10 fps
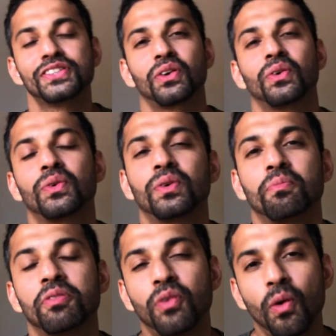So
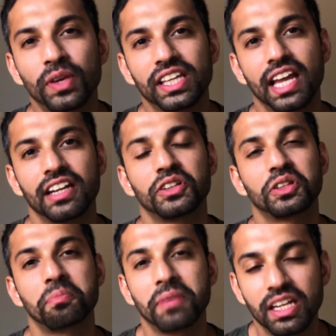before we get into
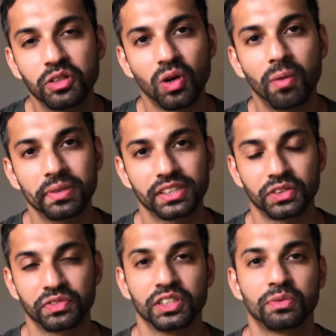the main topics
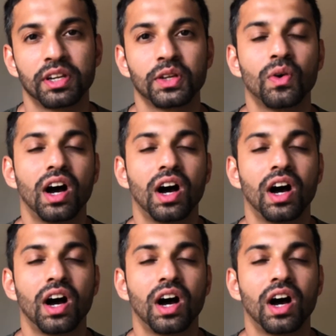of this video,